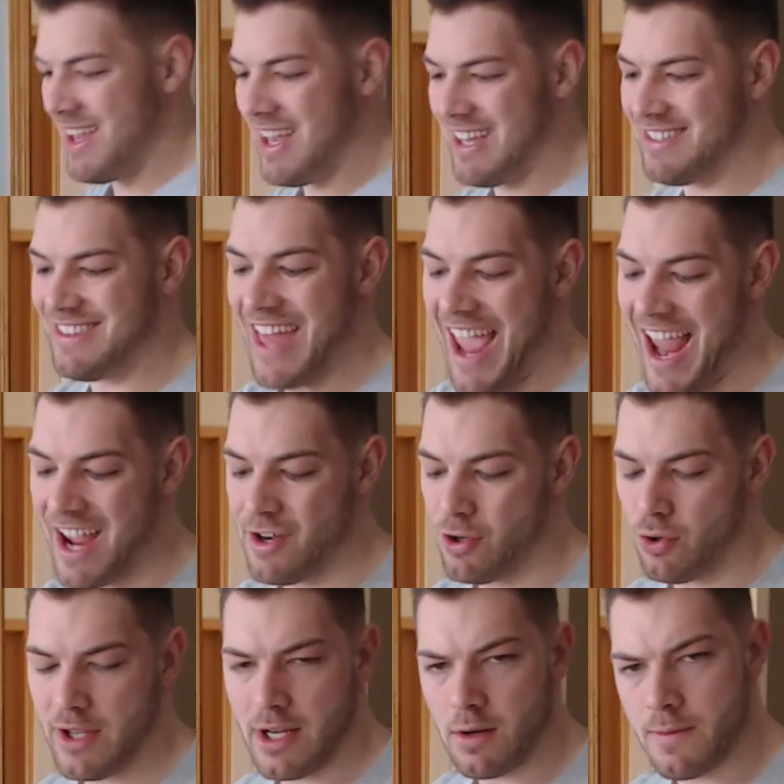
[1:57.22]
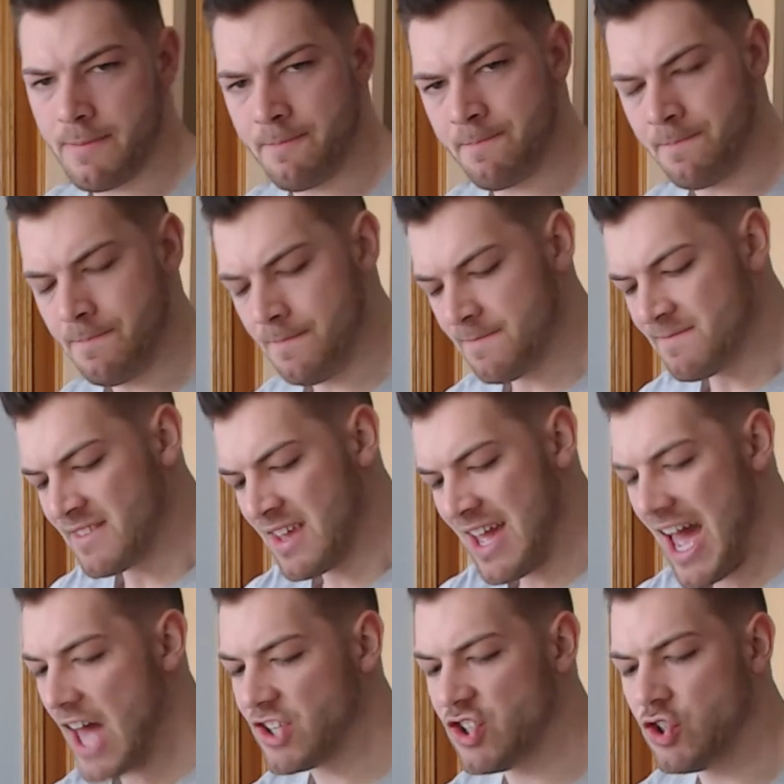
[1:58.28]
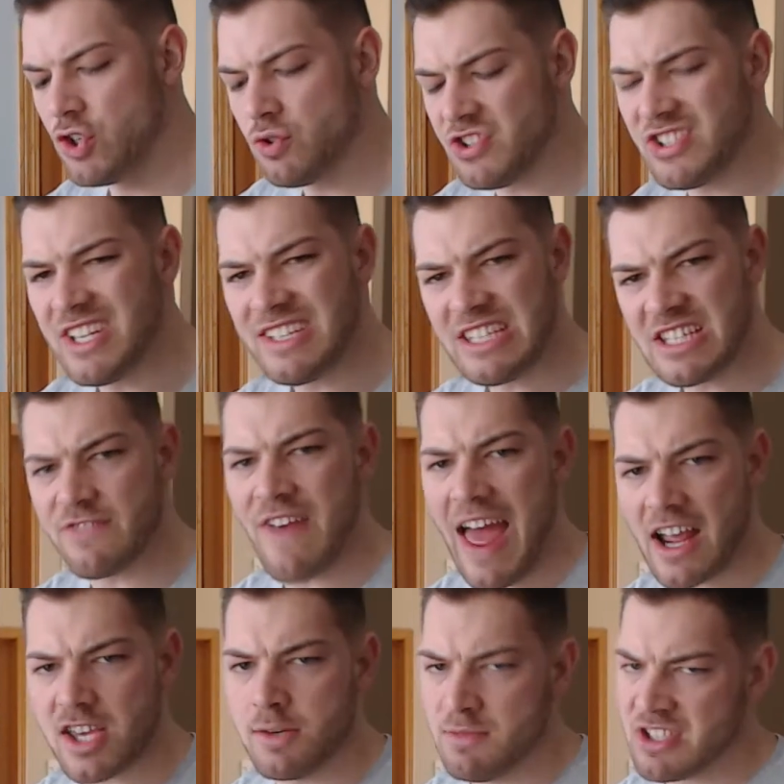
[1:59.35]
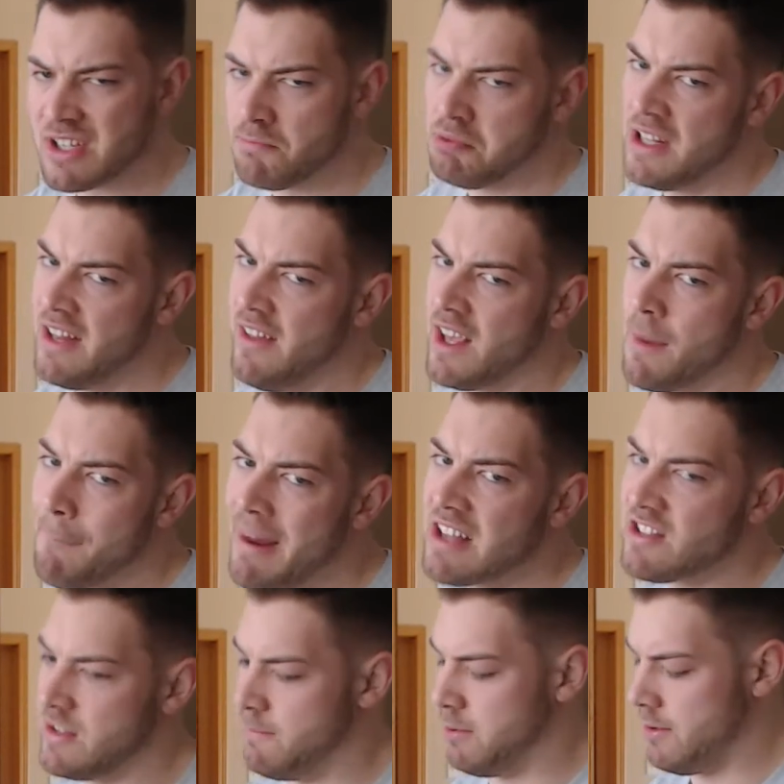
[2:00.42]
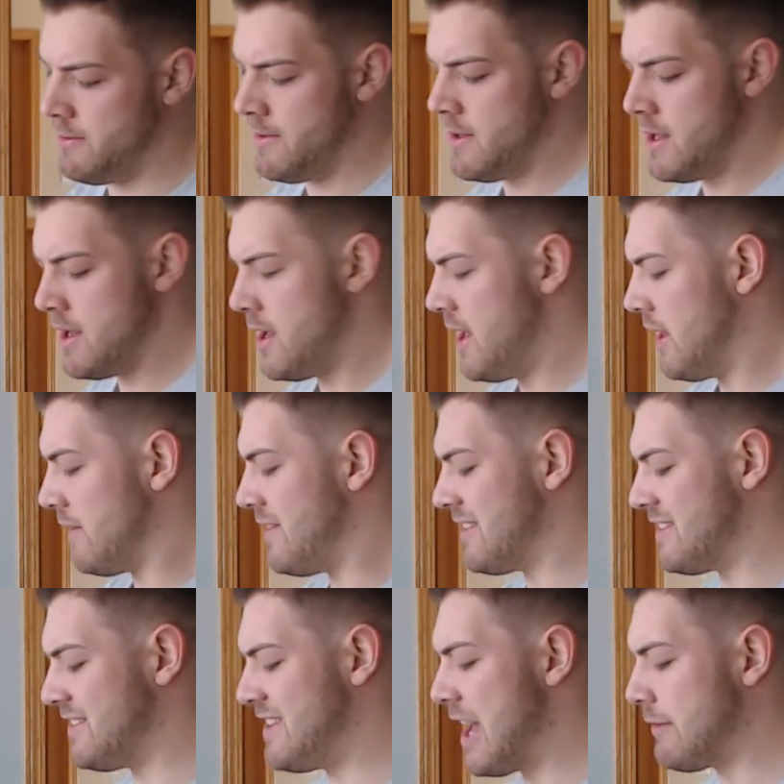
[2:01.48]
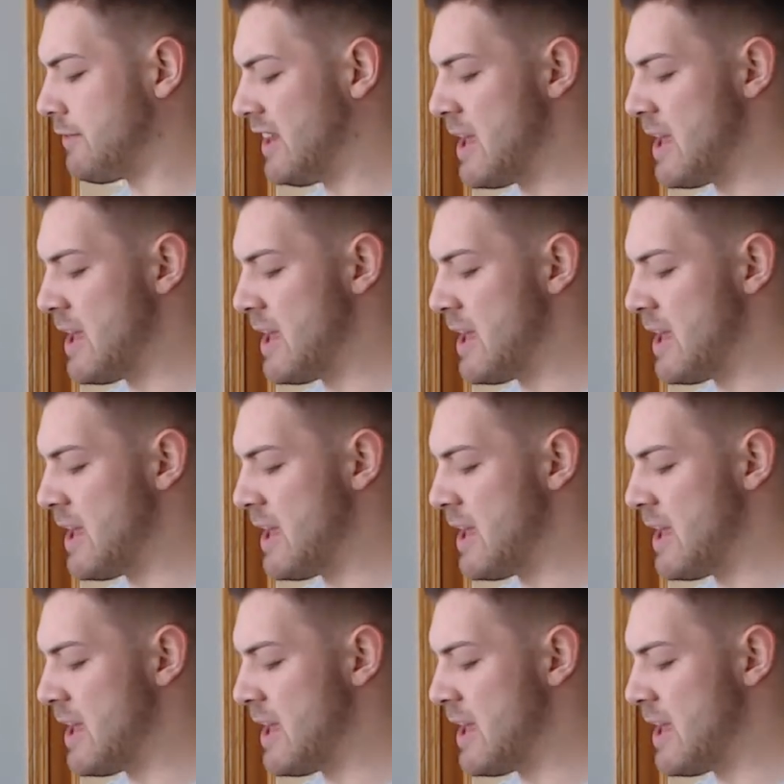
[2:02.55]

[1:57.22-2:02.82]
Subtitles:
is the handle here. As you do see, this vacuum is completely combustible. This is definitely a